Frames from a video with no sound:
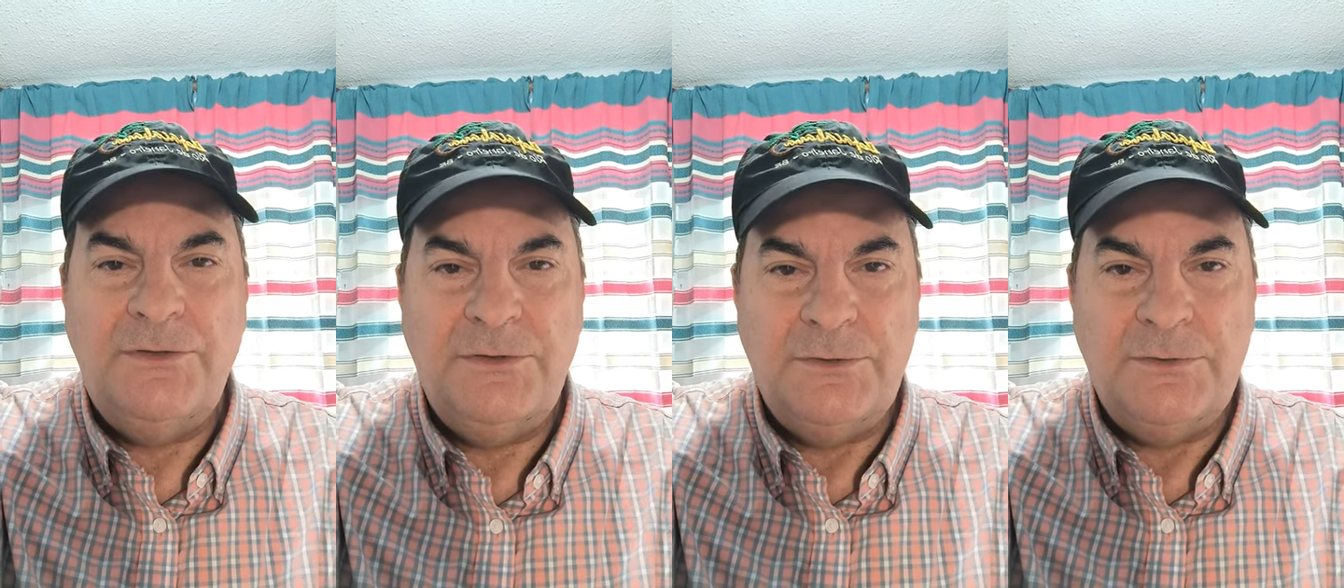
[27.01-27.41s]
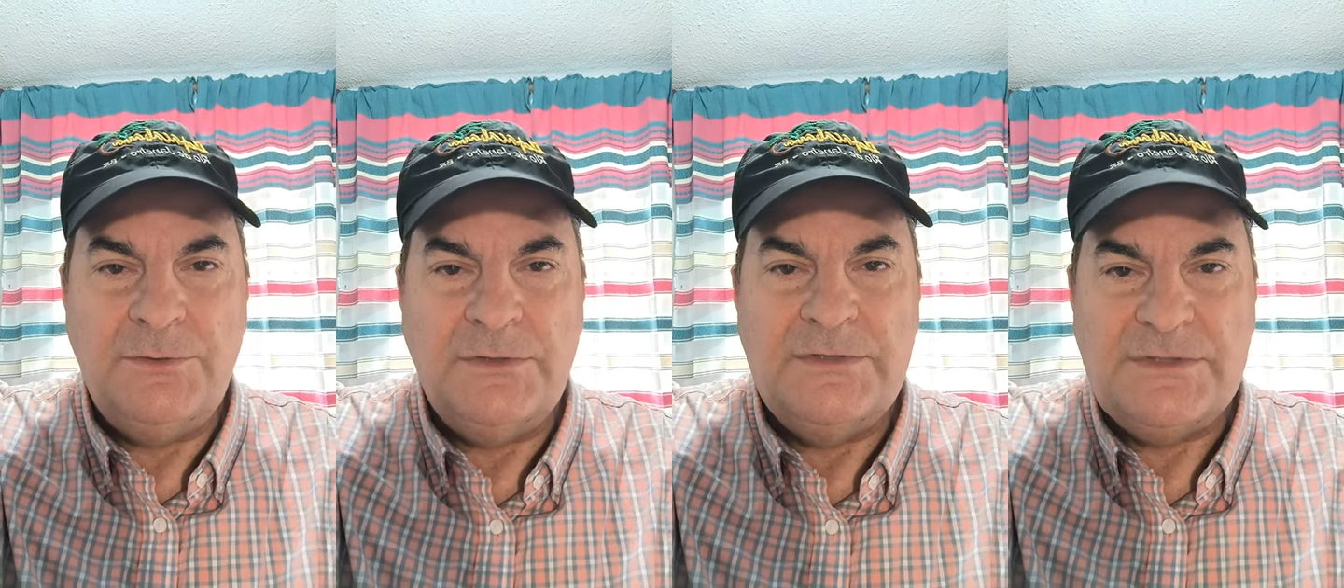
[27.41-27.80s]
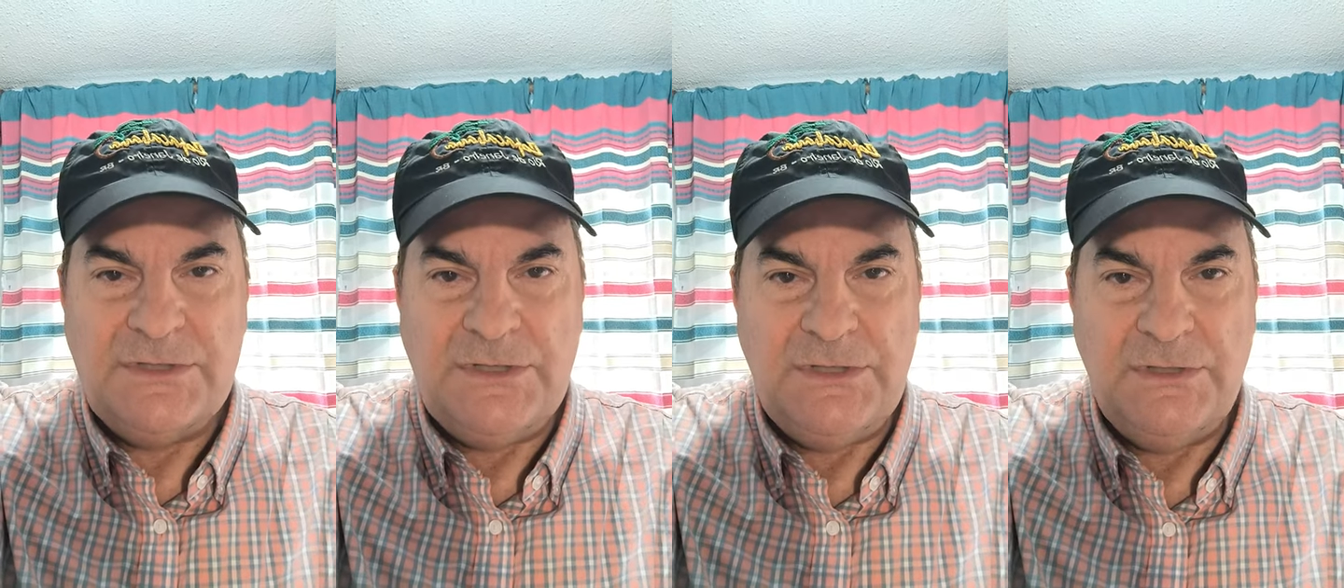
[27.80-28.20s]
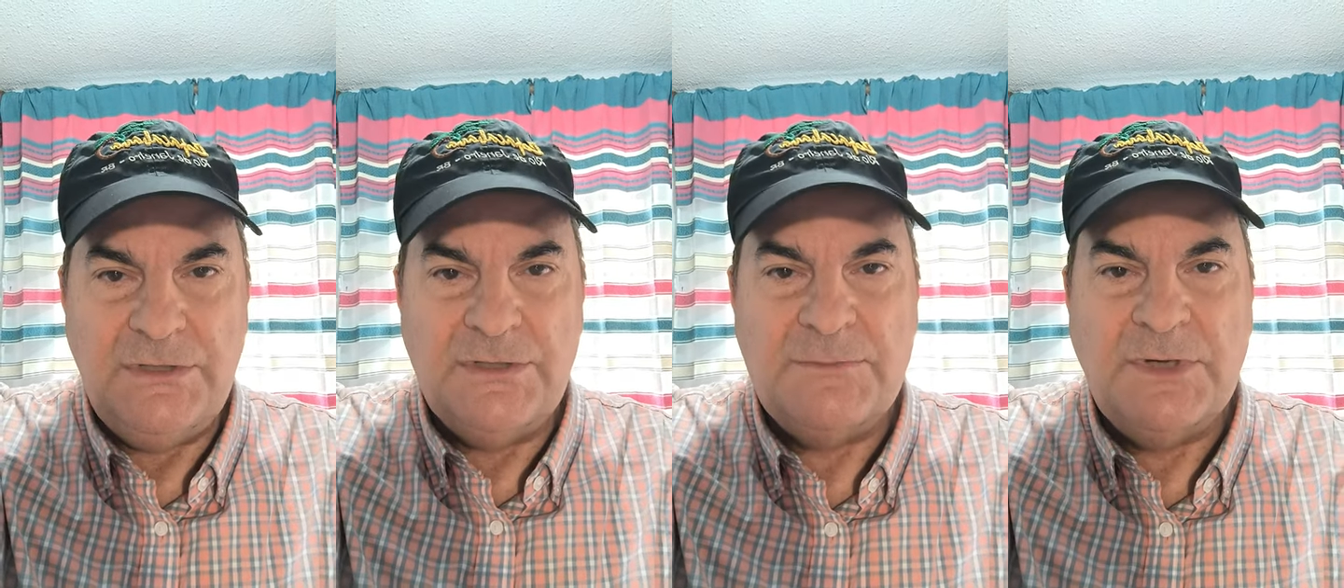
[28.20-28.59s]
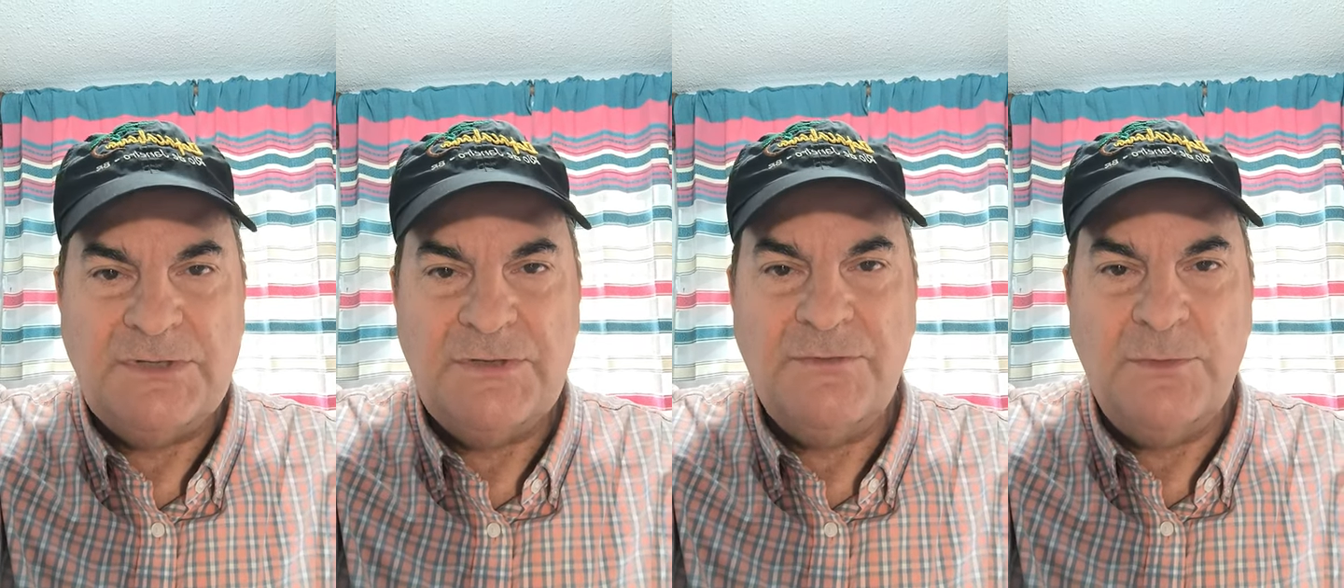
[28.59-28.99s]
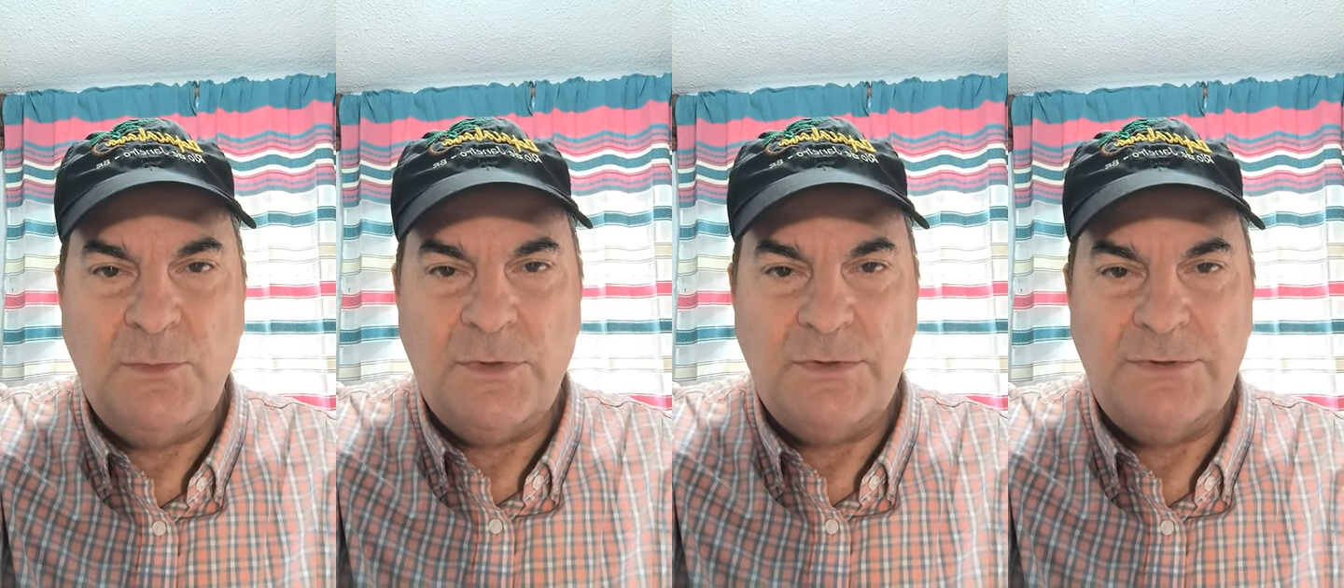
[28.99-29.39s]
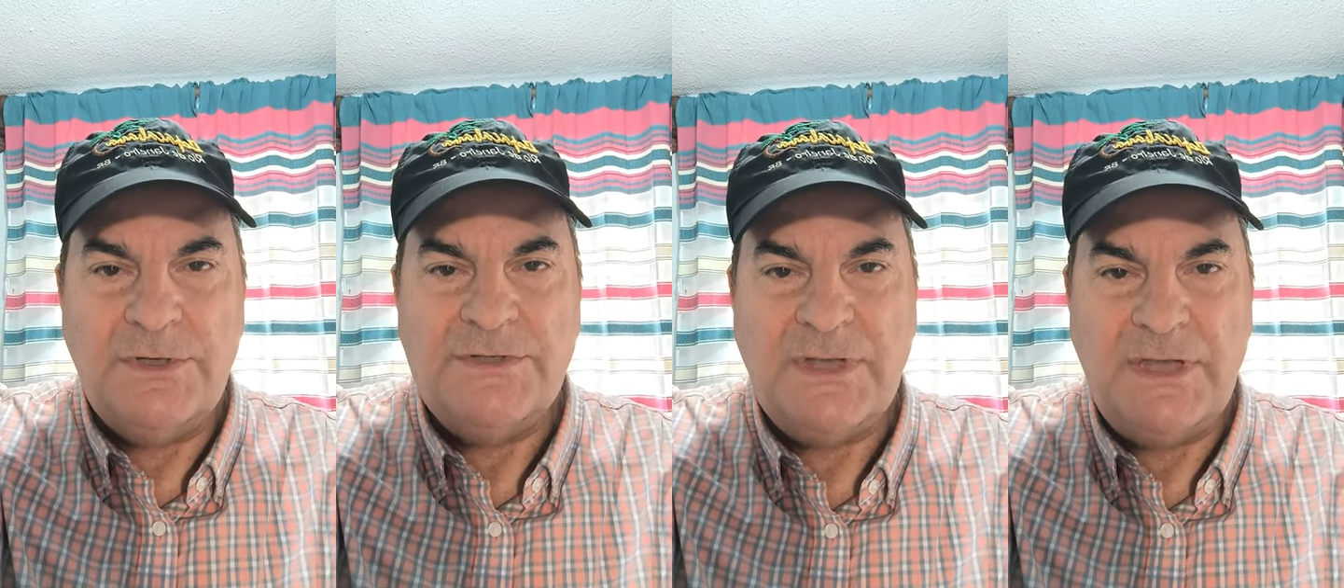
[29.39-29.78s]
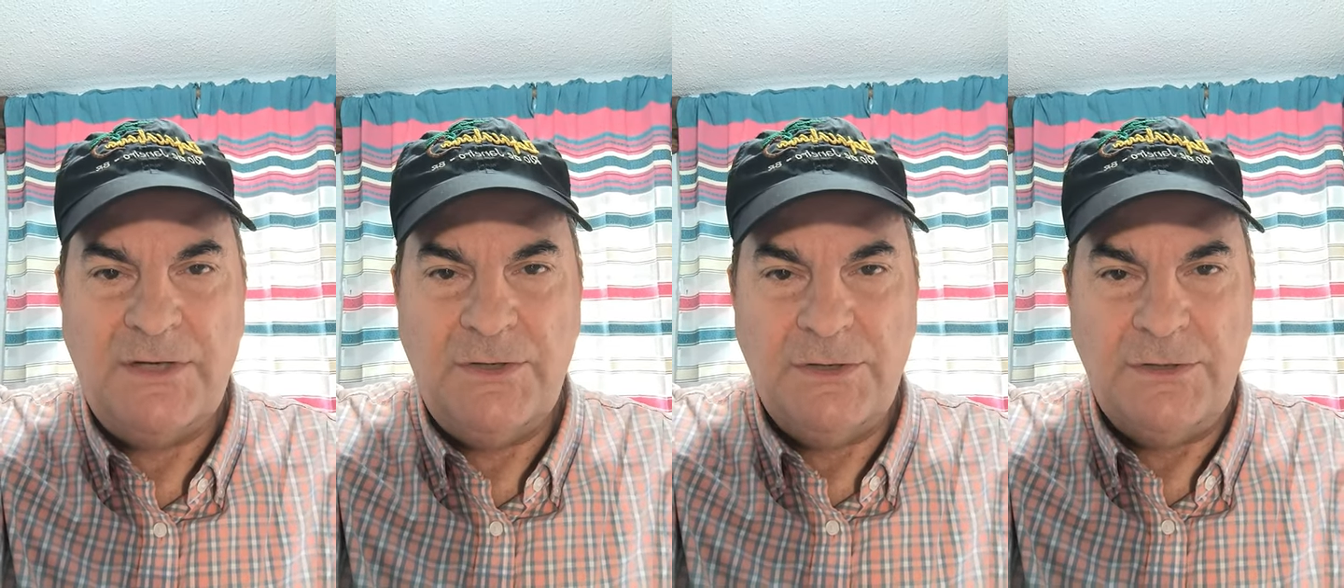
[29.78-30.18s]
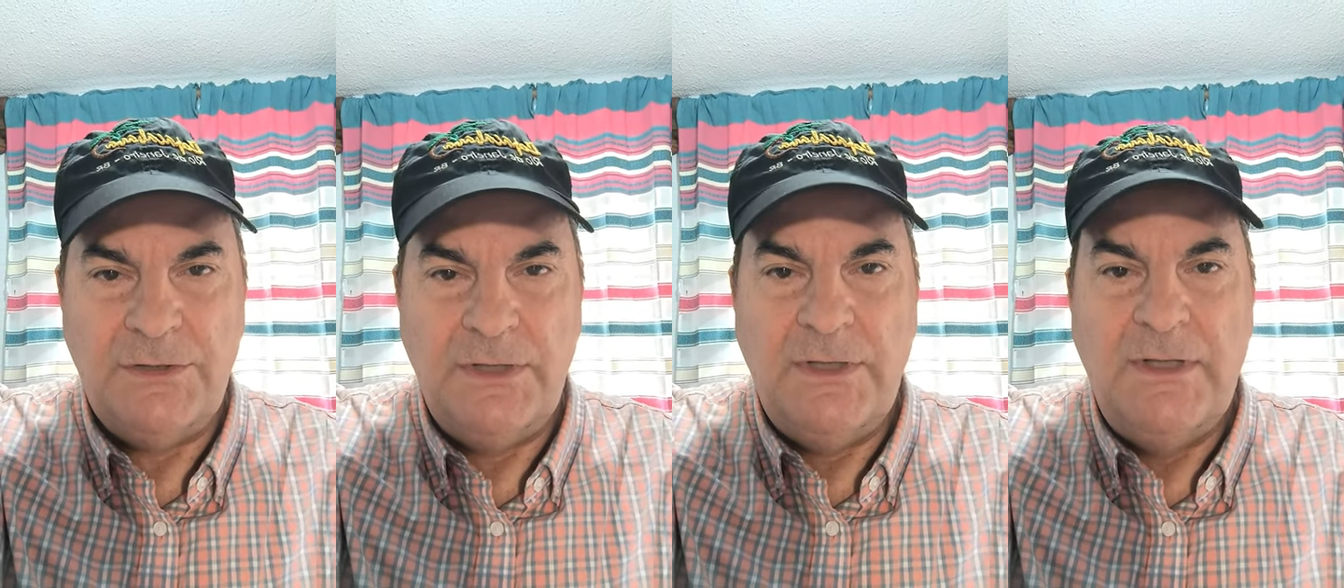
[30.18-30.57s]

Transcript: to see as much of the world as I could